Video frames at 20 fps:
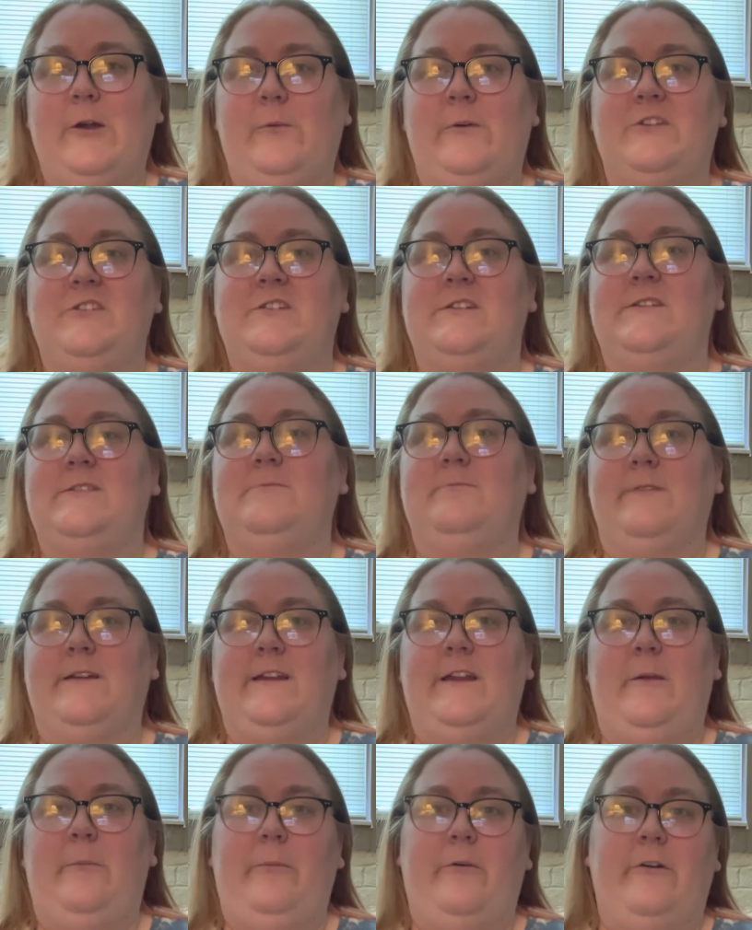which is read
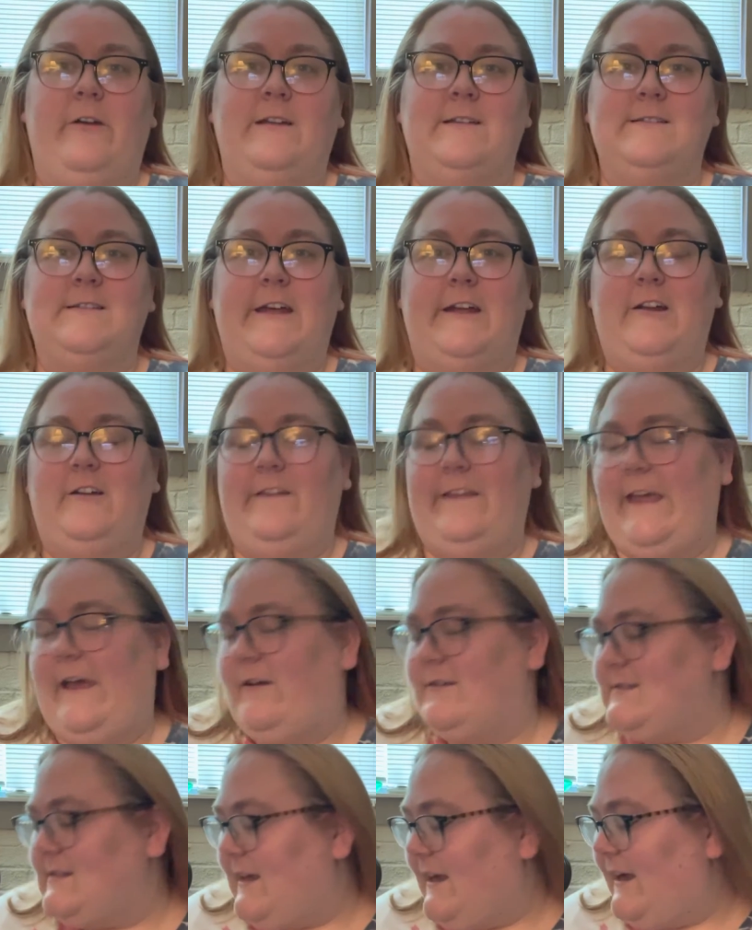a book entirely
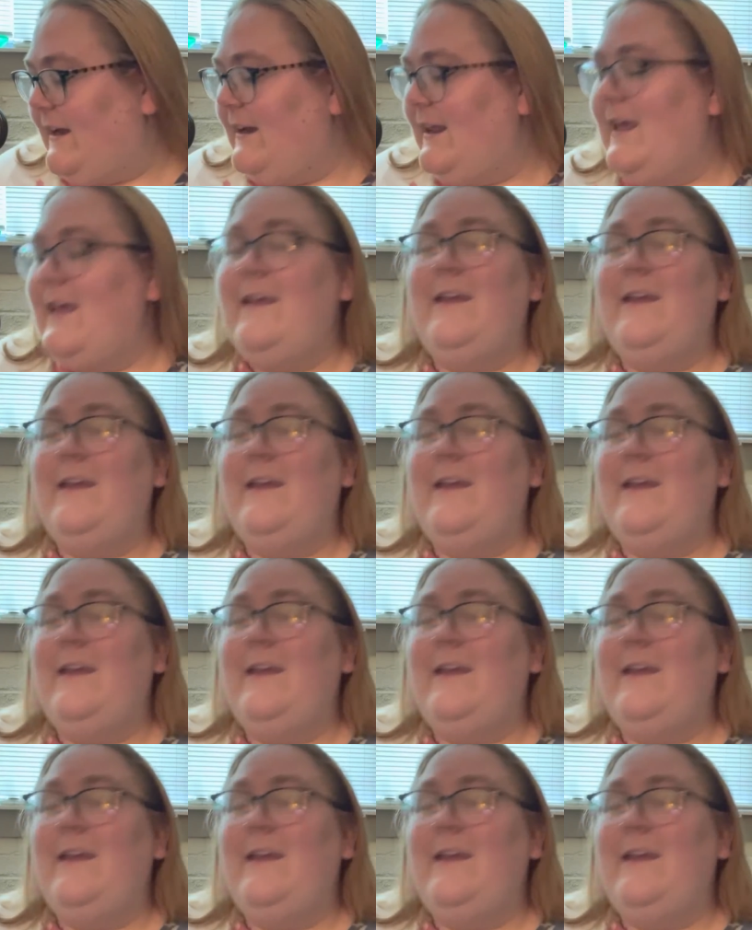outside.